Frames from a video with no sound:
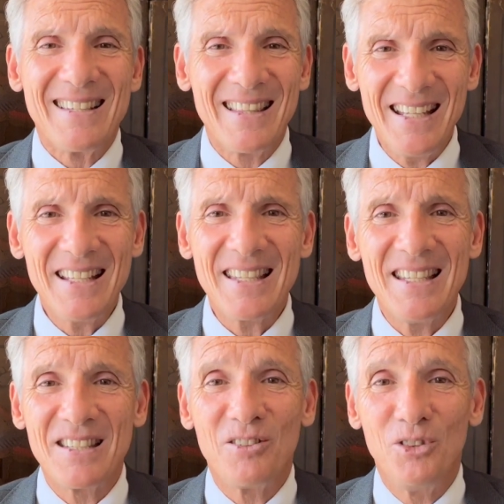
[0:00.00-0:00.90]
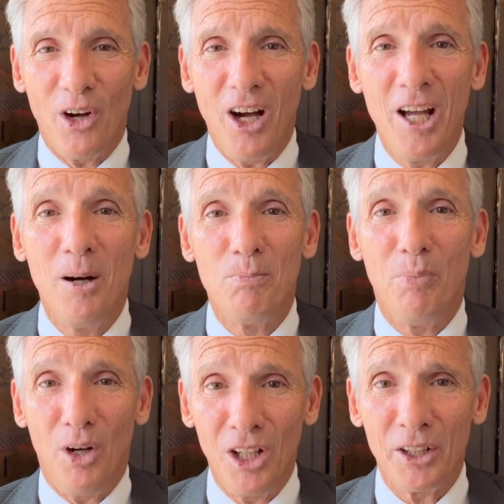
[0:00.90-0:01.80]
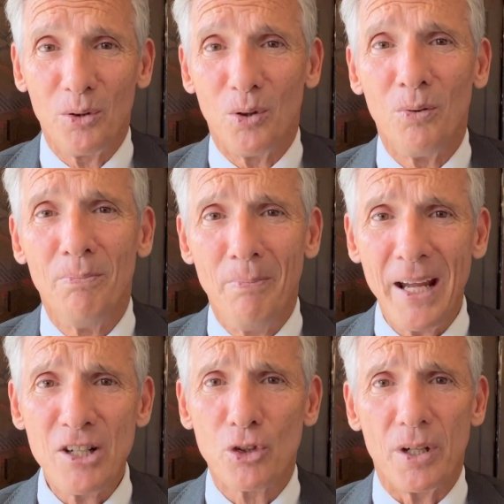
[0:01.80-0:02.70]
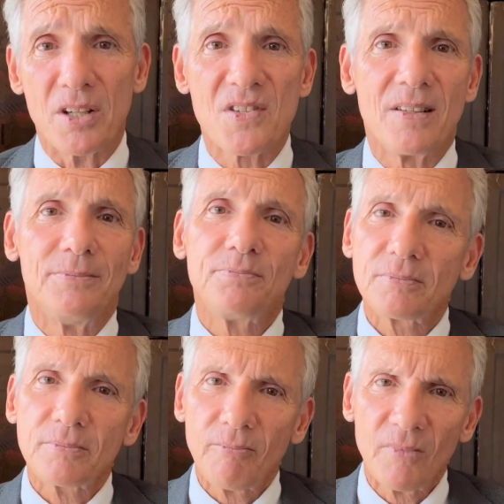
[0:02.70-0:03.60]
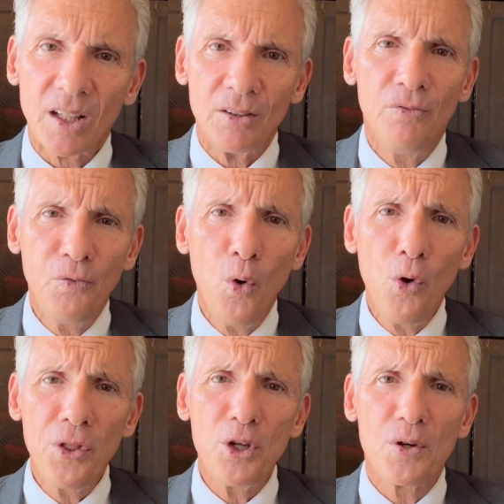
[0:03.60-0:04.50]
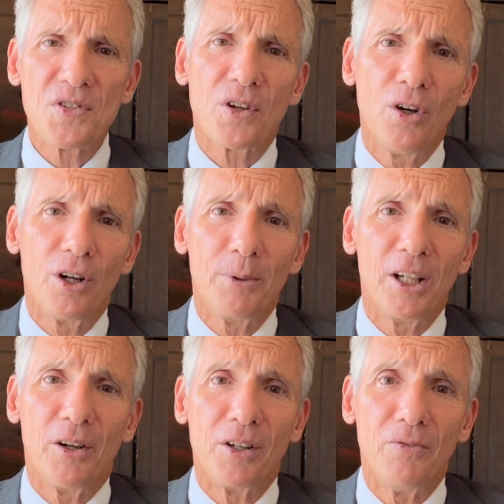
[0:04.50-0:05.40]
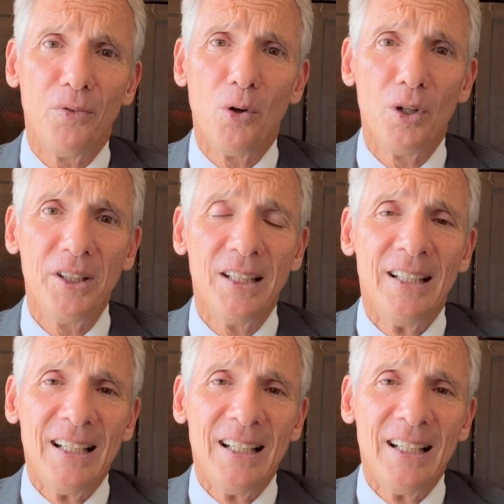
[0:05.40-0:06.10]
This is a diabolical matrix for the US economy going forward.